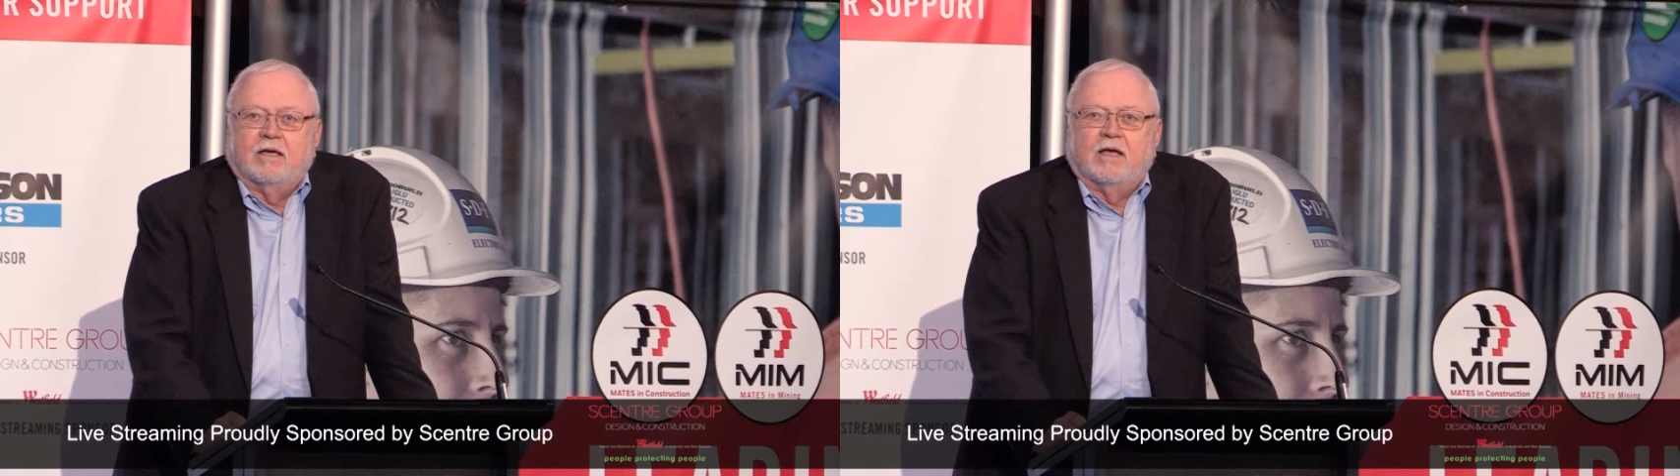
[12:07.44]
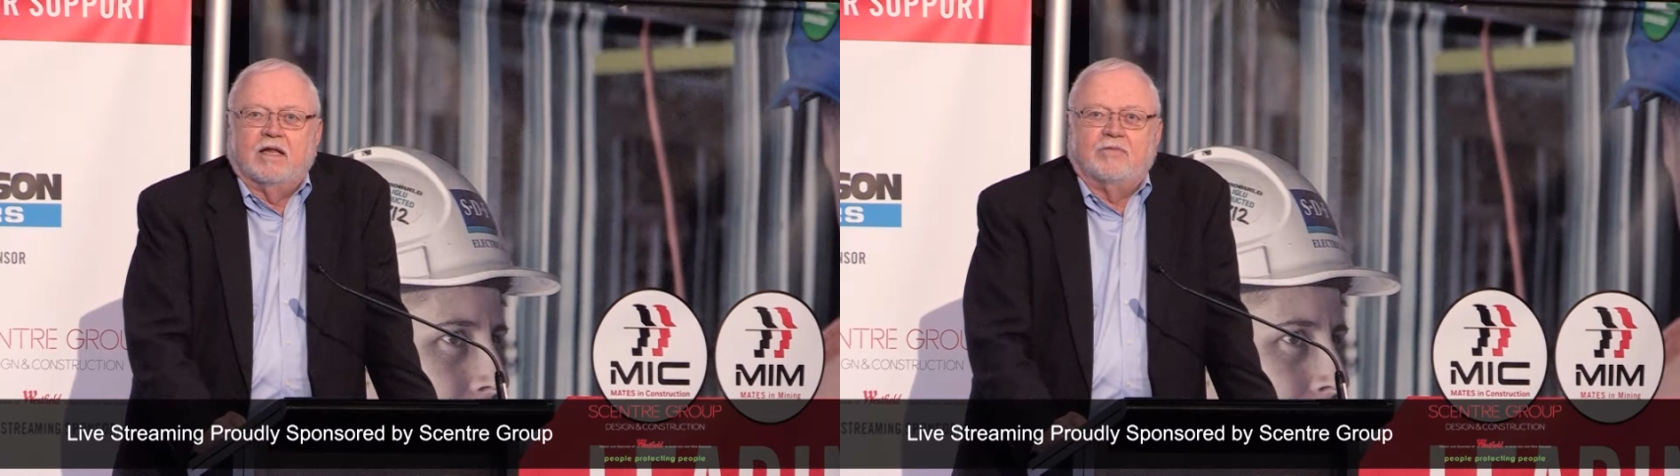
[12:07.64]

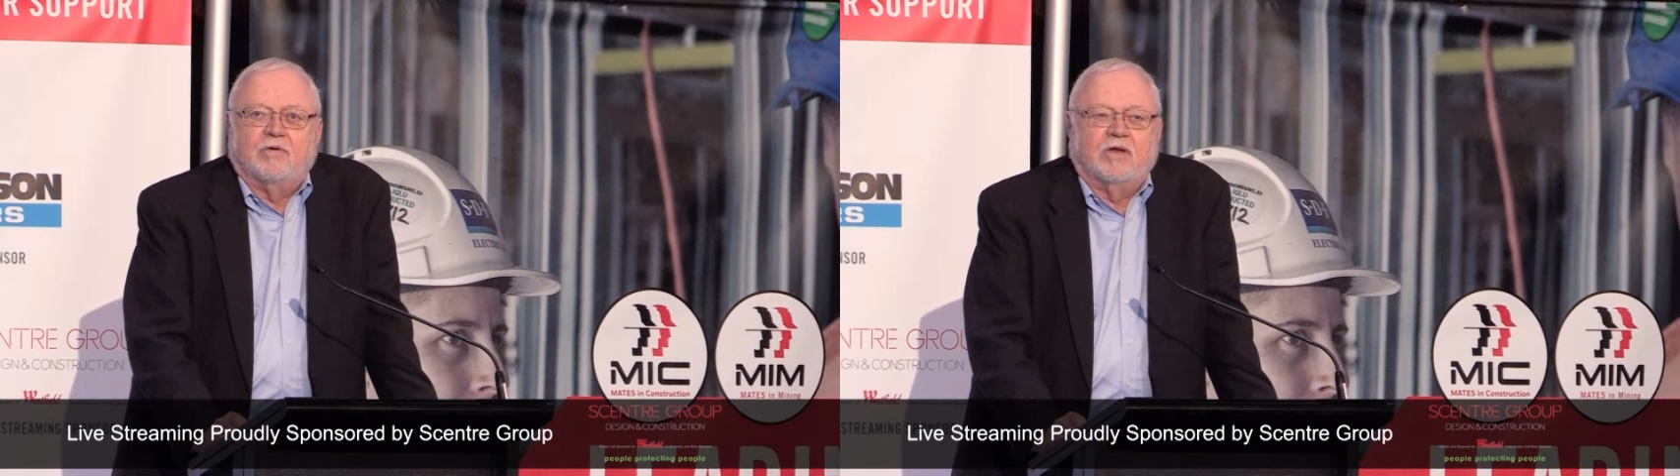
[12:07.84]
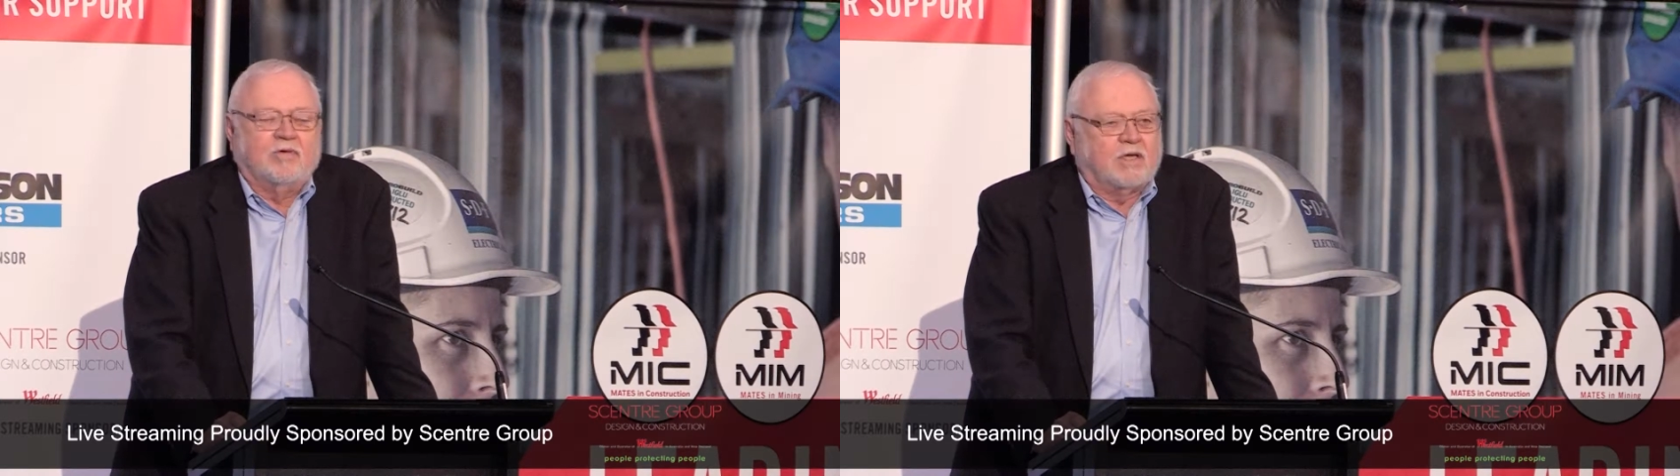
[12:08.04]
And if you
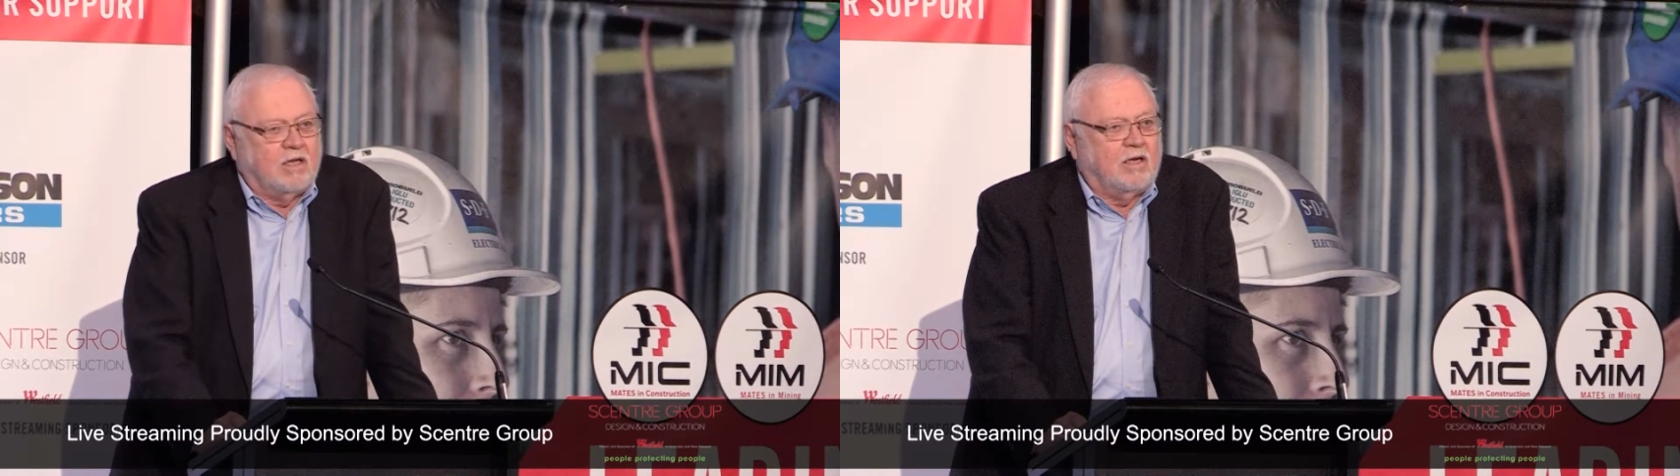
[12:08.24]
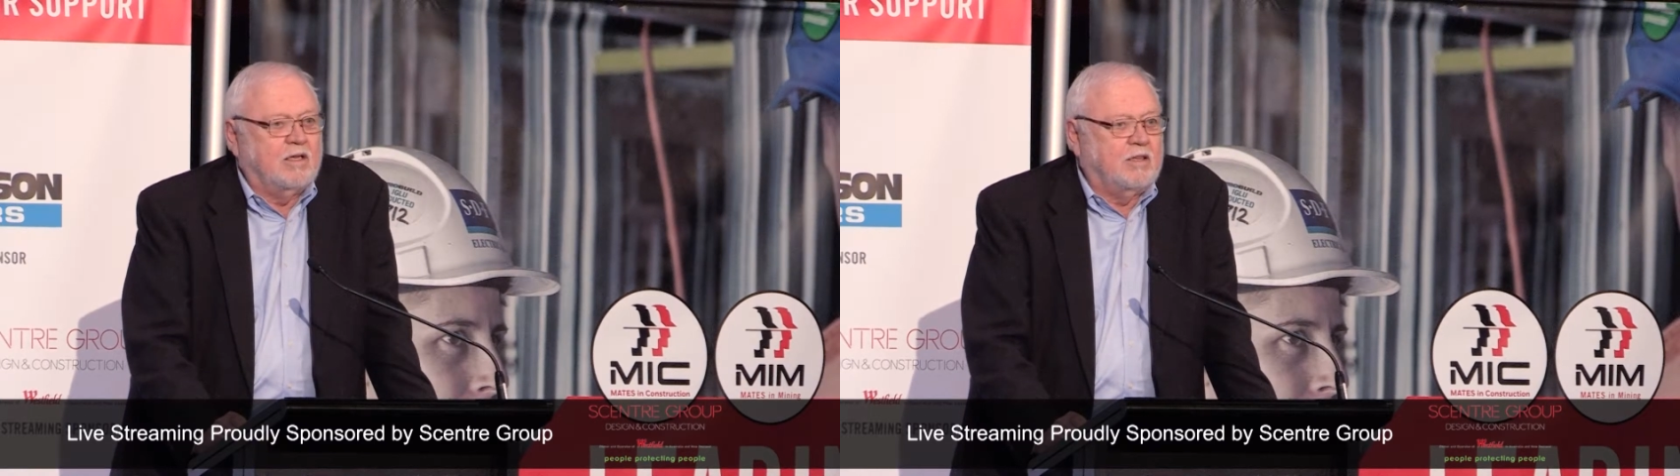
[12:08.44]
never
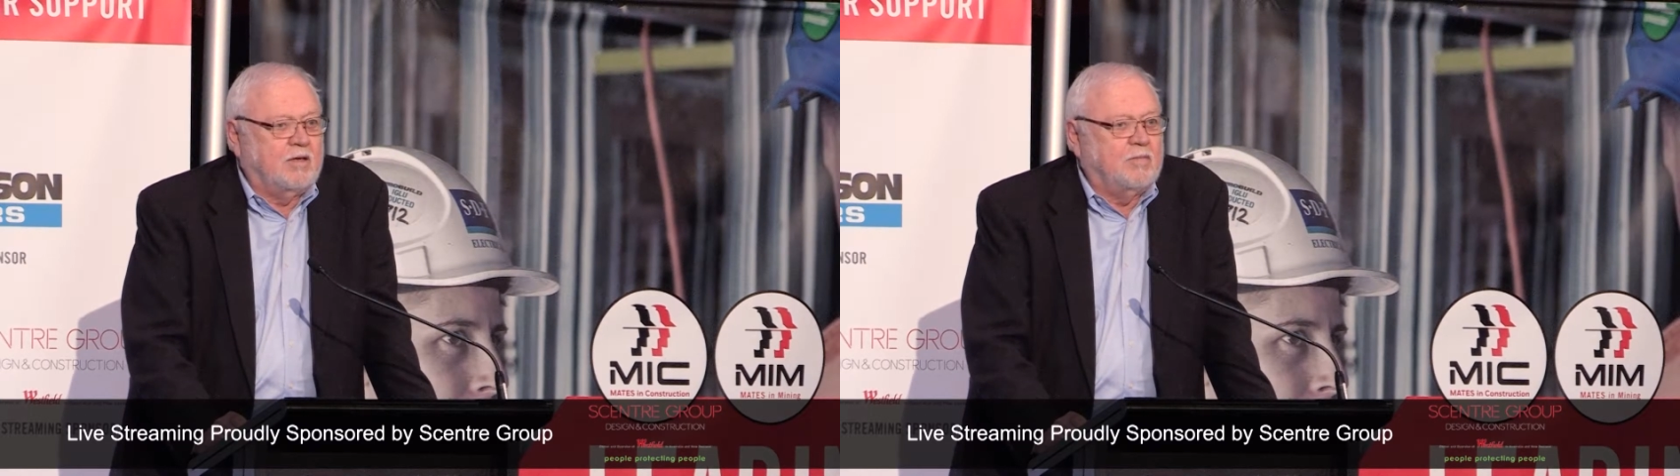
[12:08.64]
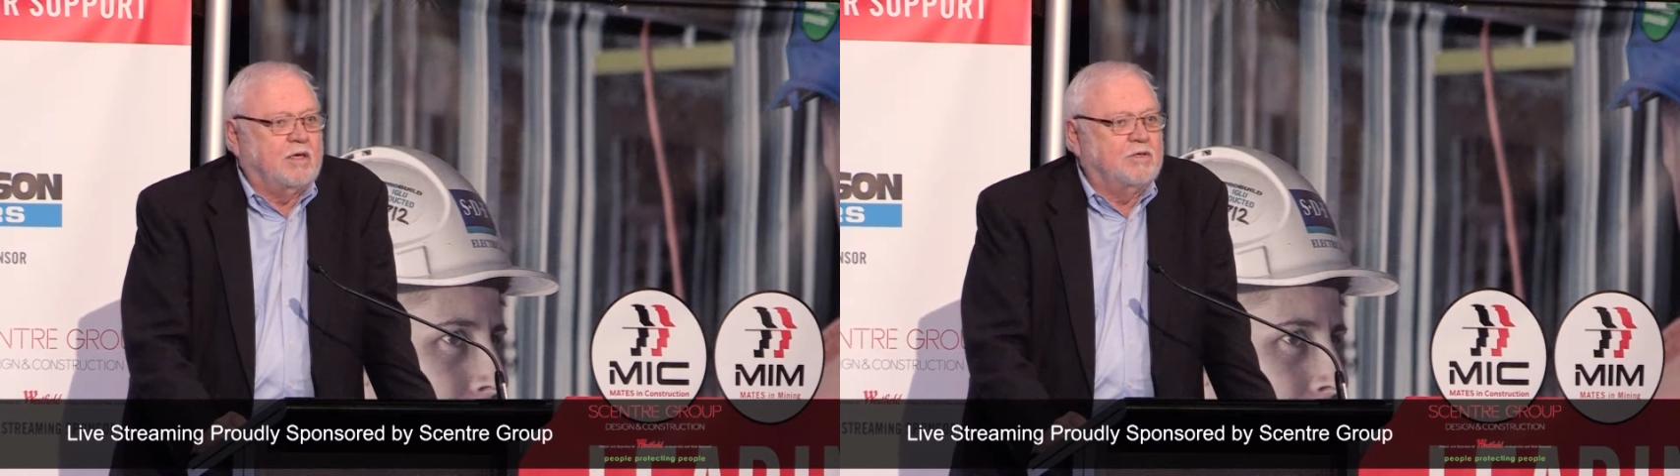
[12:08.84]
kill
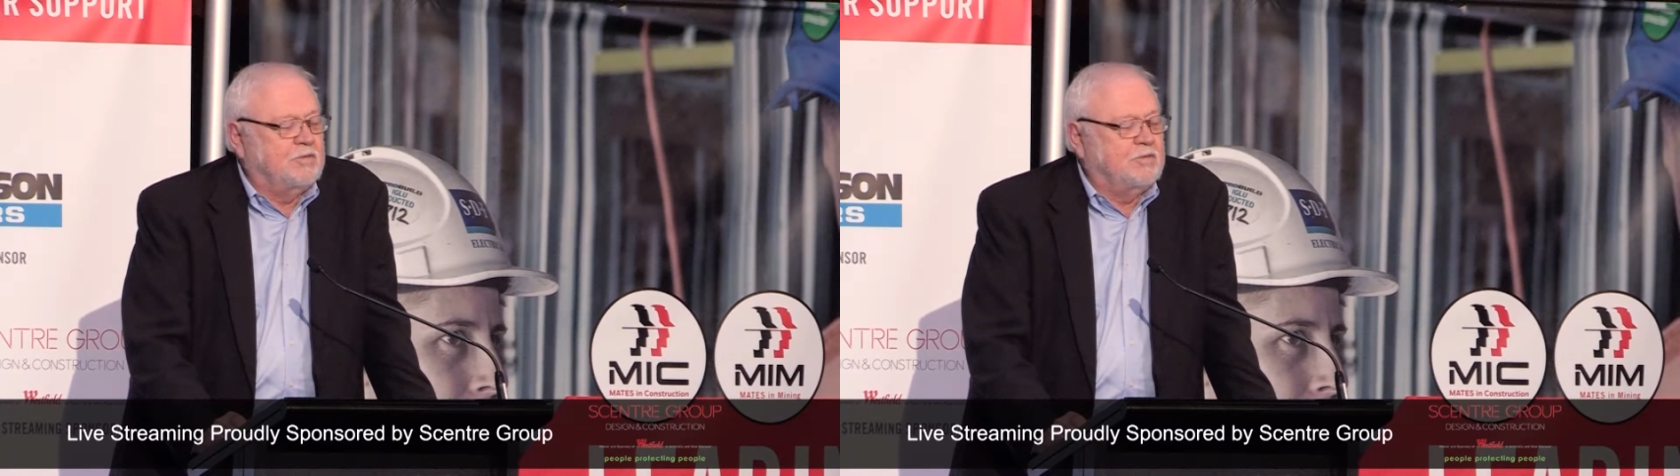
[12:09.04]
anything because